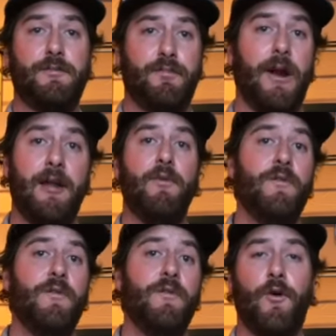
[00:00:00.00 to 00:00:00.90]
brand
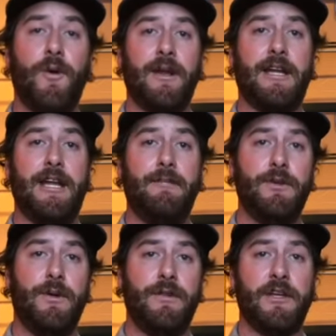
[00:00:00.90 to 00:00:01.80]
moving forward and
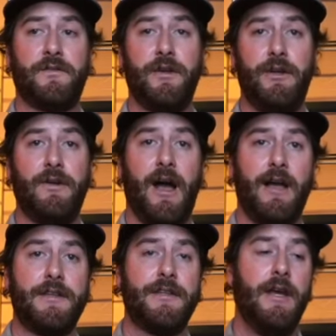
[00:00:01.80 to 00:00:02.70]
keep doing things for you
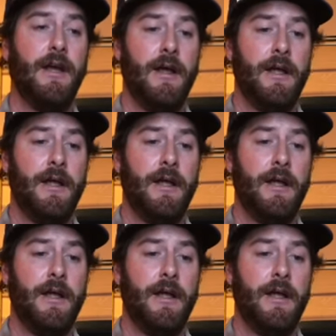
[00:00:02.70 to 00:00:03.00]
guys.